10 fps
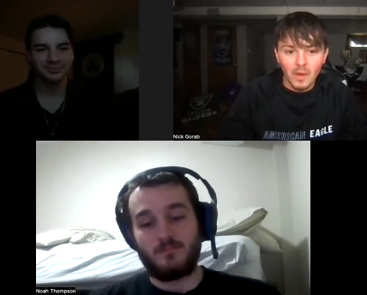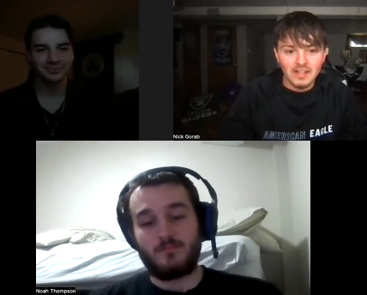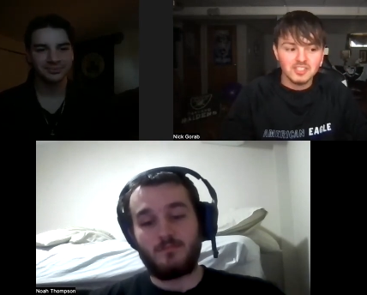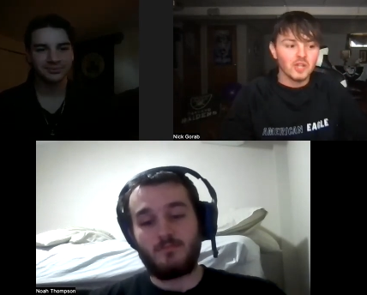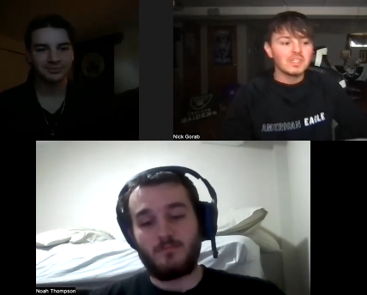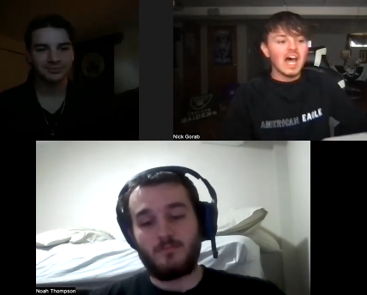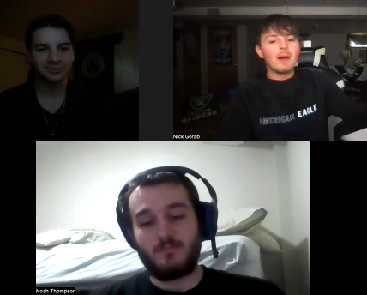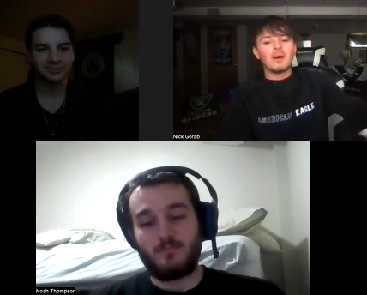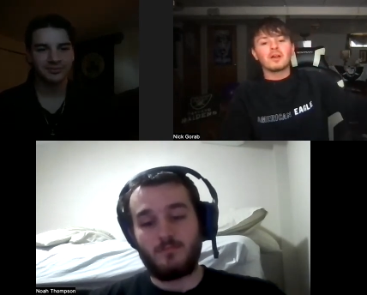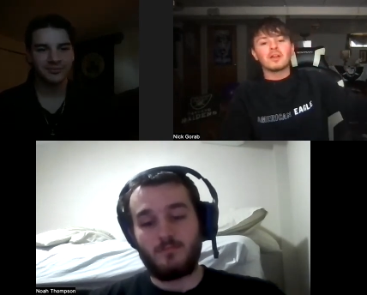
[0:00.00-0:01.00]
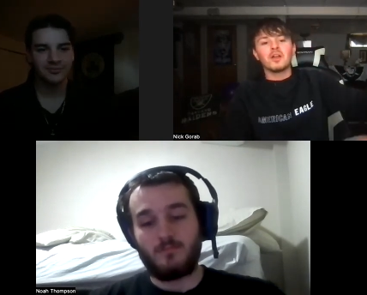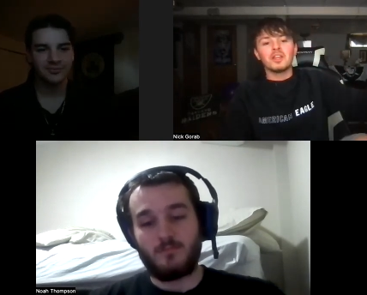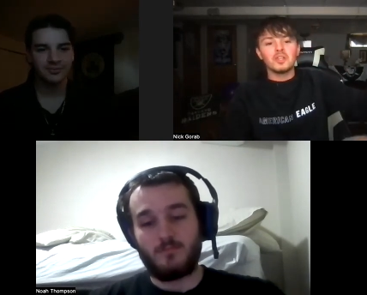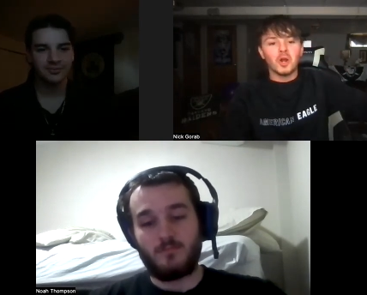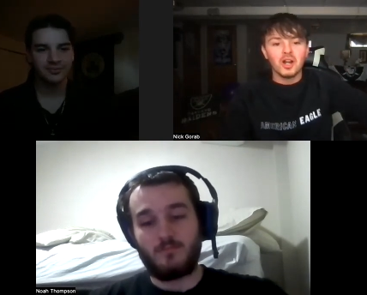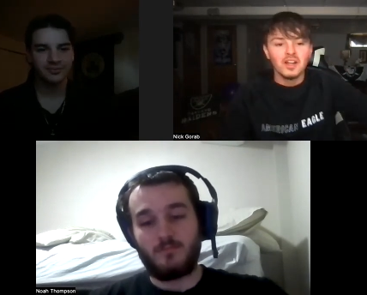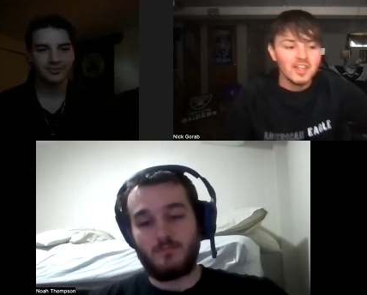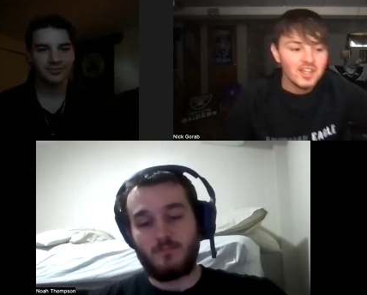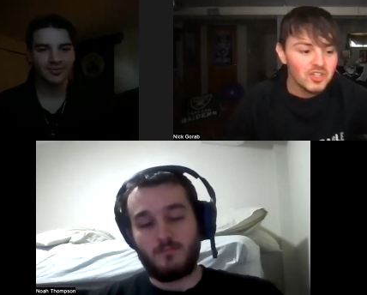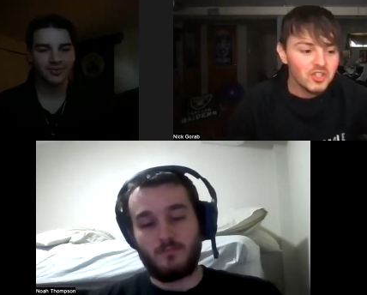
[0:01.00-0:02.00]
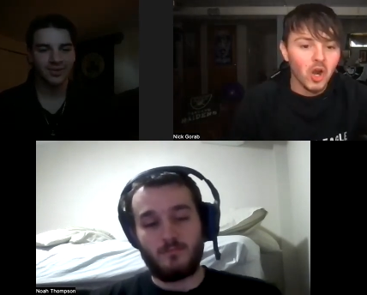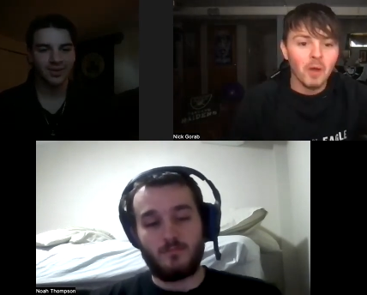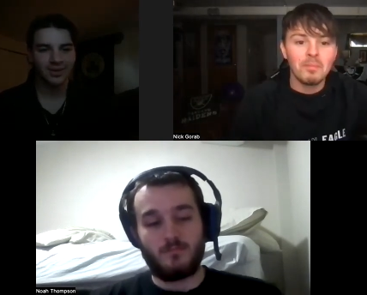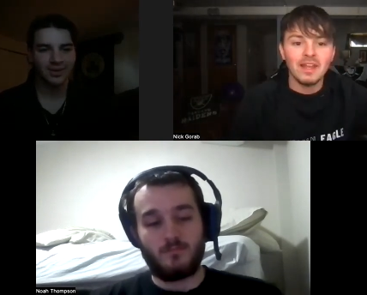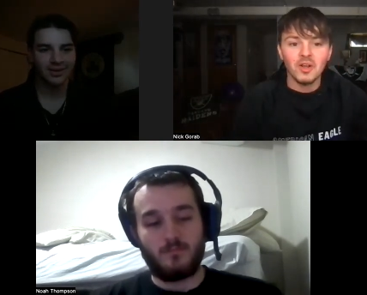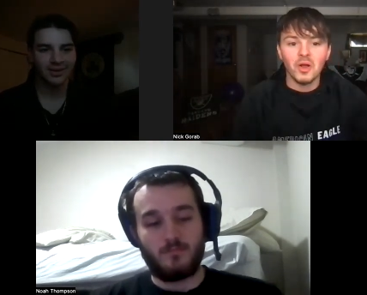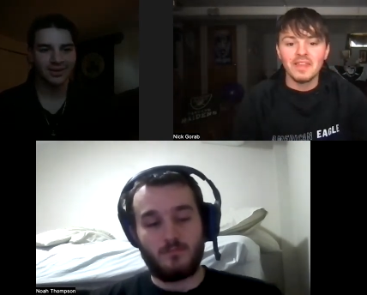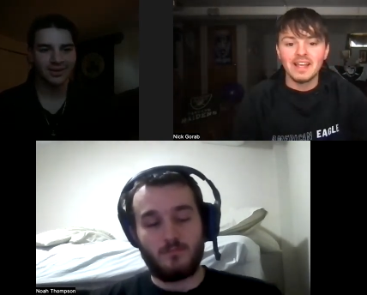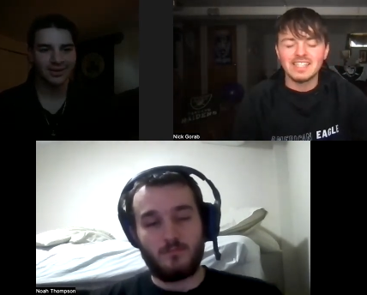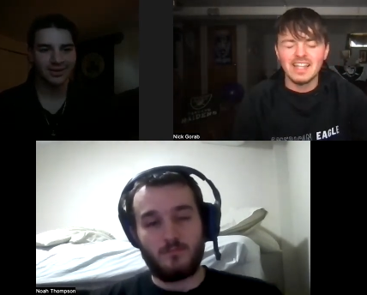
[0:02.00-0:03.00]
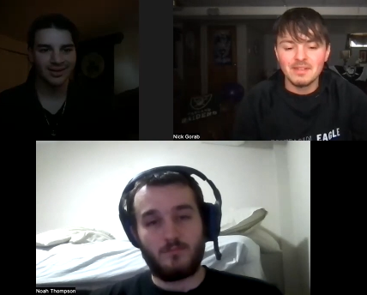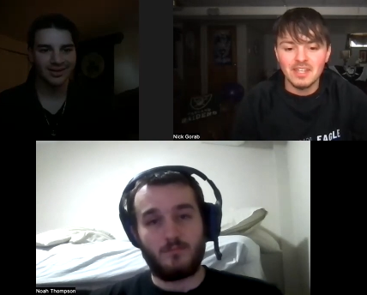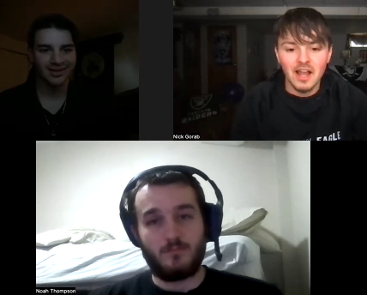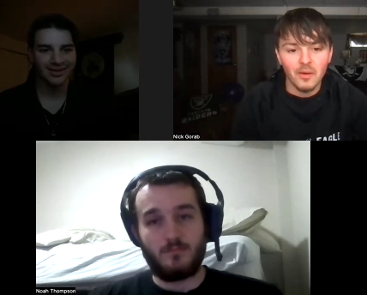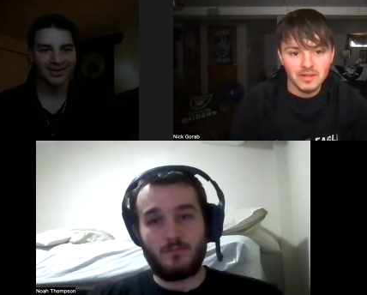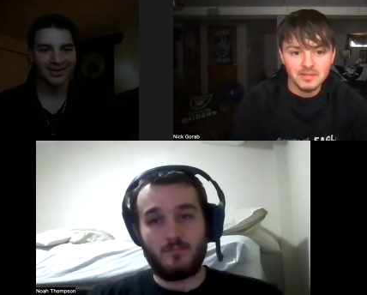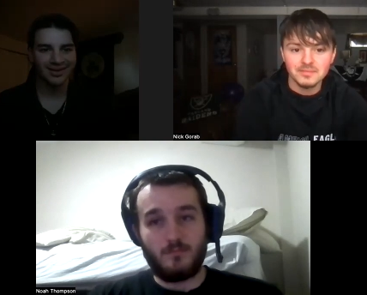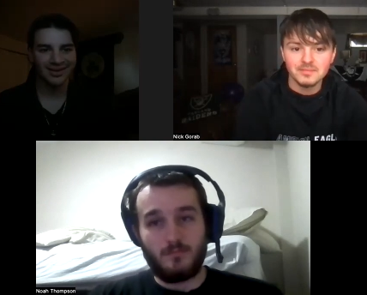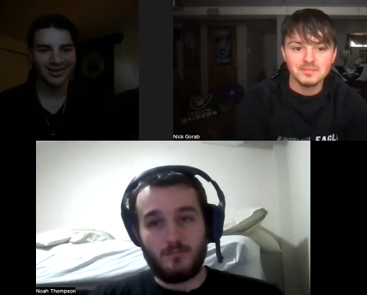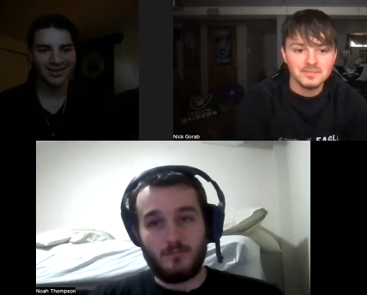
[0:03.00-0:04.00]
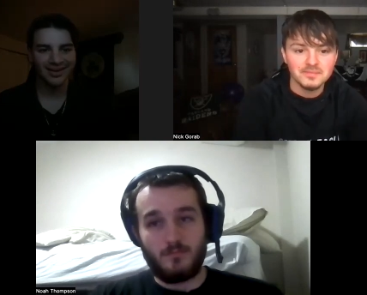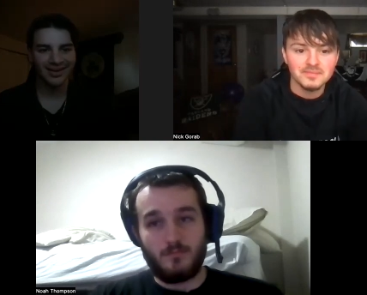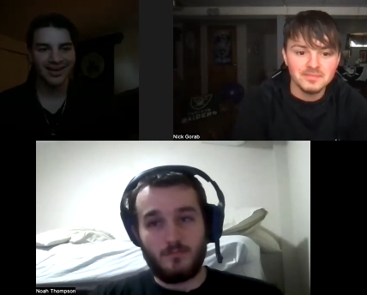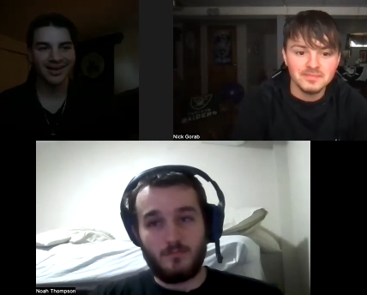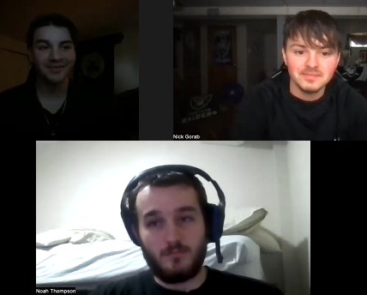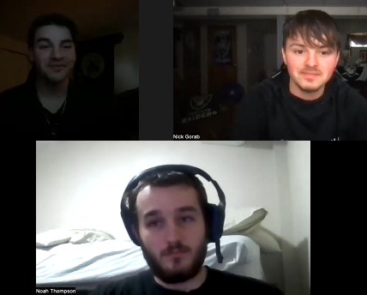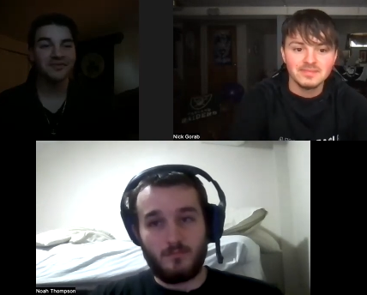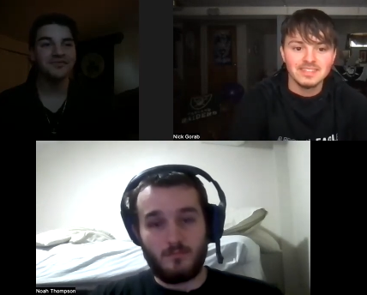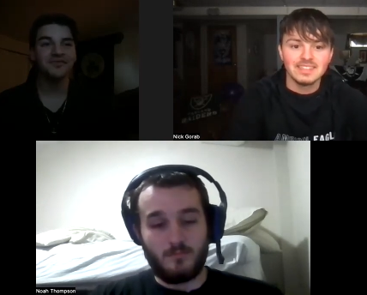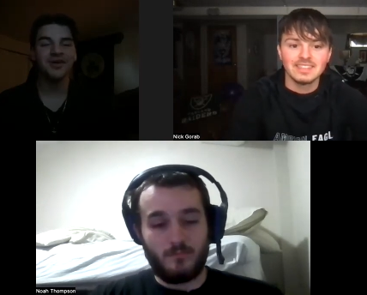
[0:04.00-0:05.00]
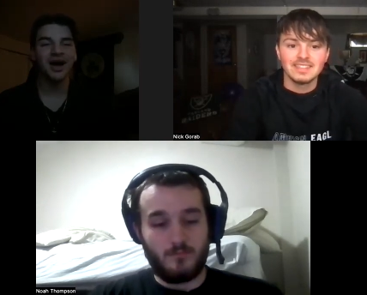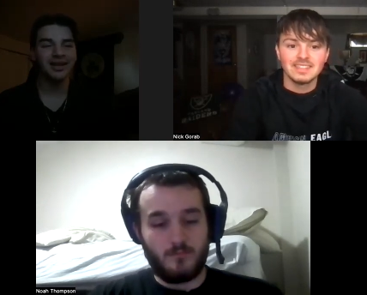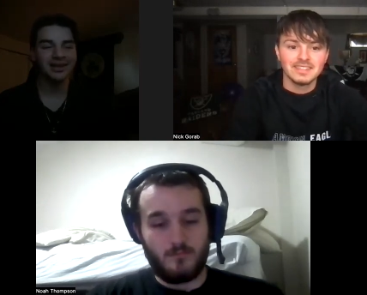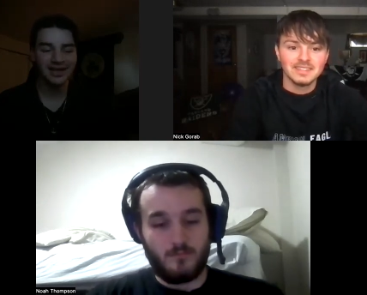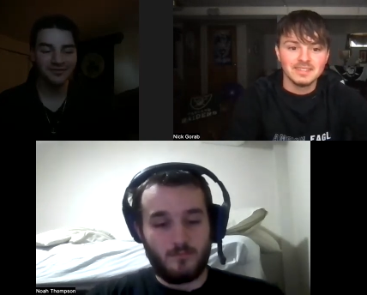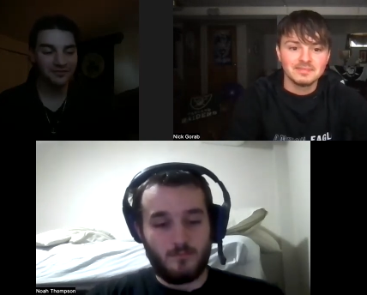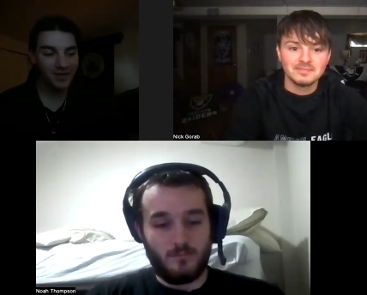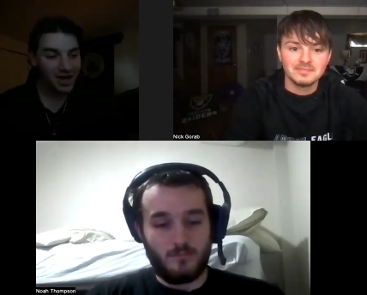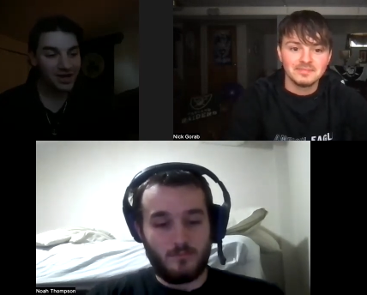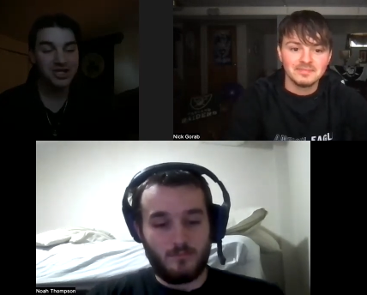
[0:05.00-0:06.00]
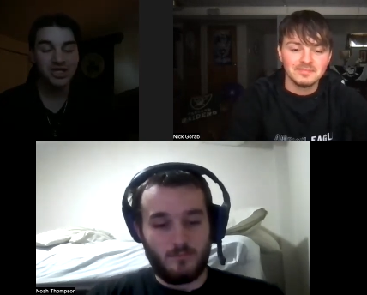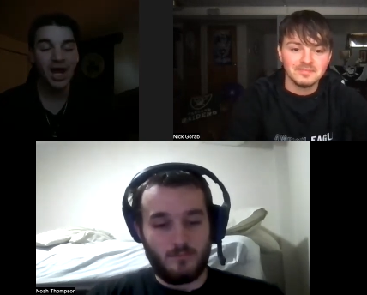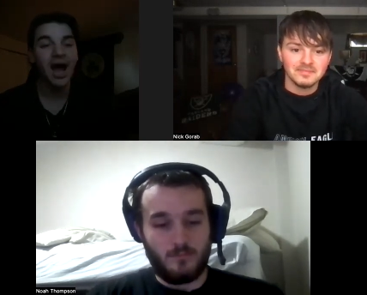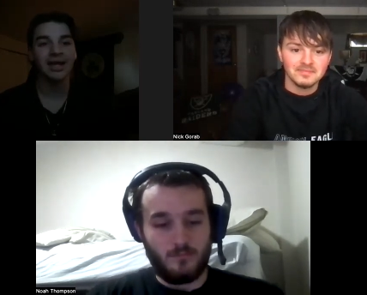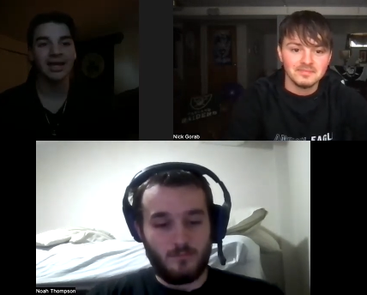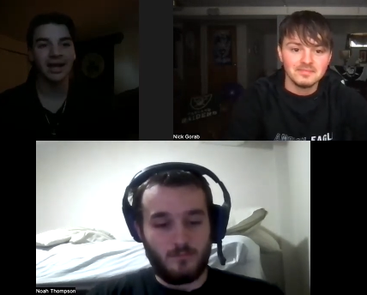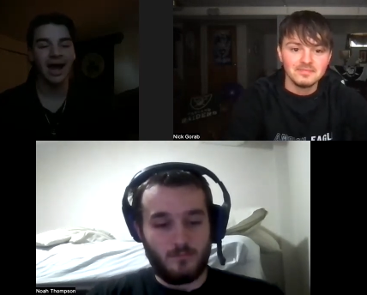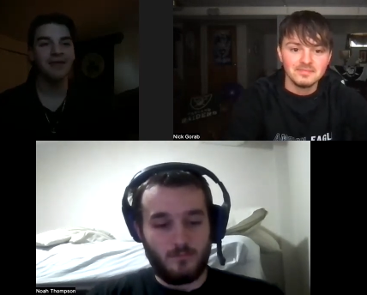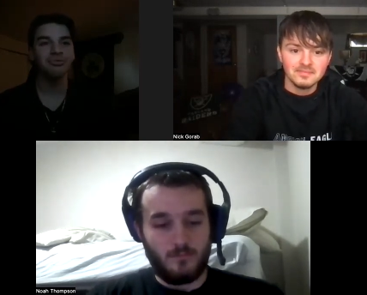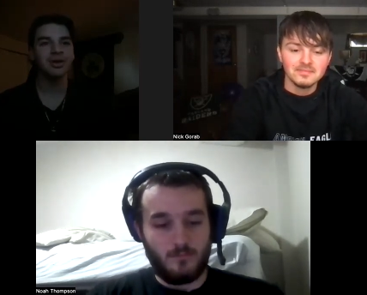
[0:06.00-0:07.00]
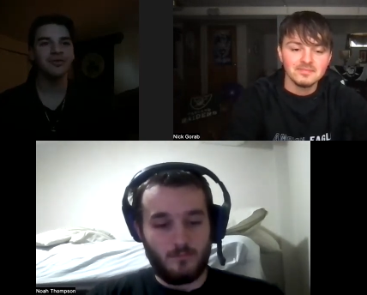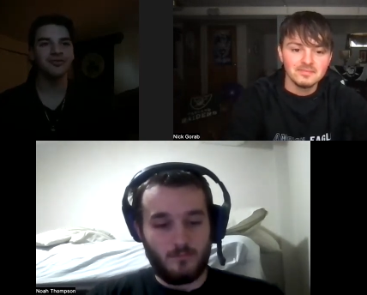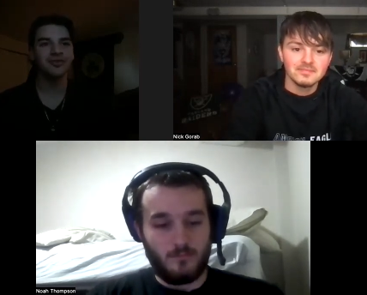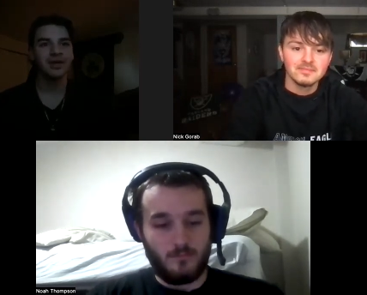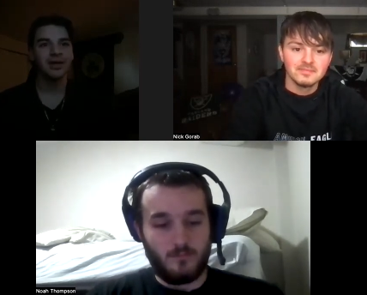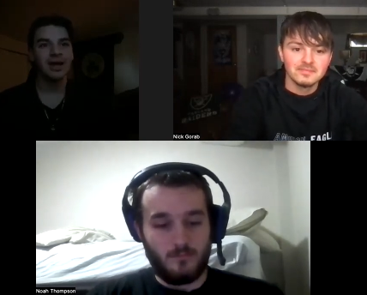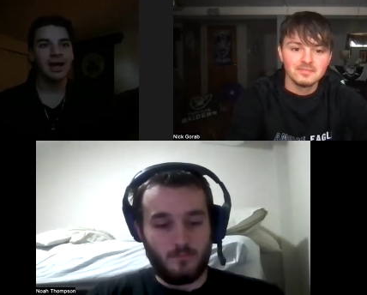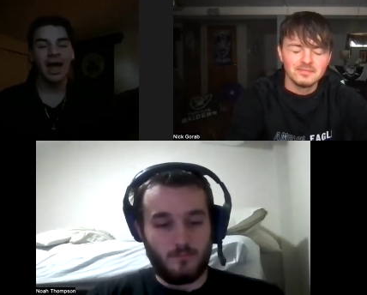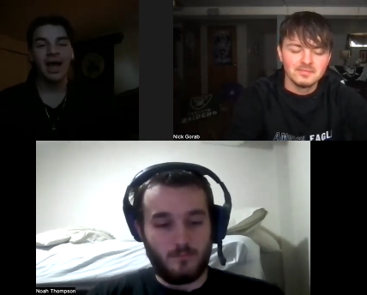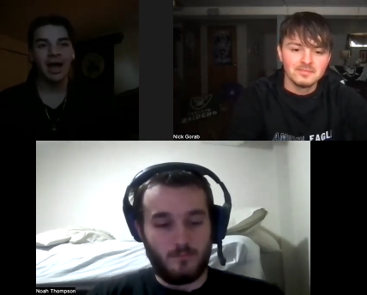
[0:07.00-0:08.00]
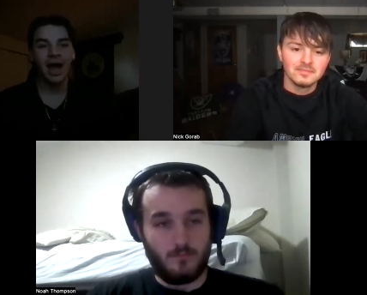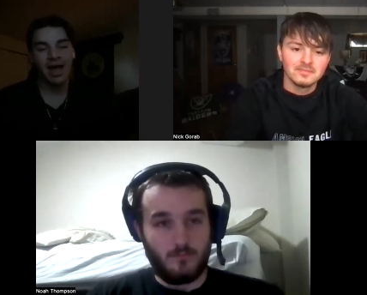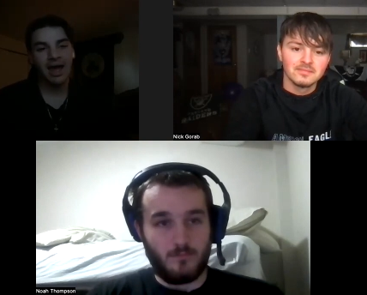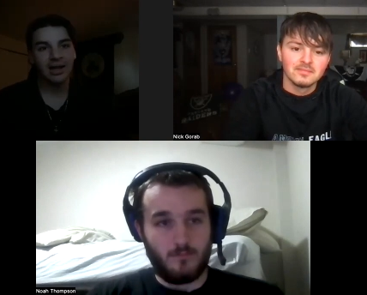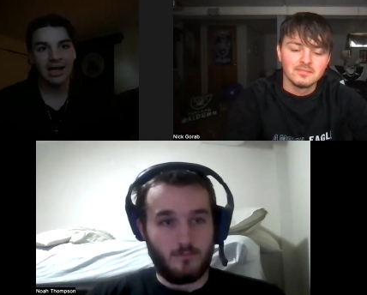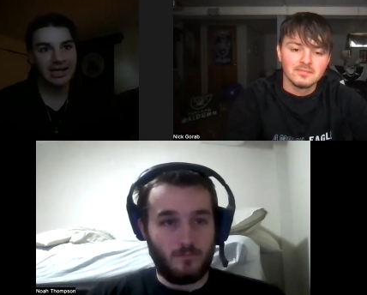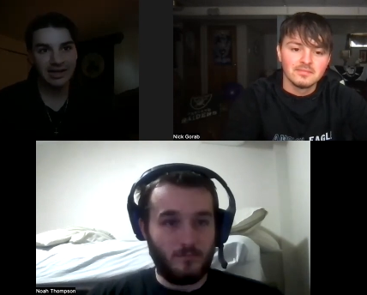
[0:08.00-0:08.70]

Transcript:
Speaker 1: to win. So Dom, I'll go to your Your opinion on this, and then to Noah.
Speaker 2: Uh, like, very shocking. I would have, hell, I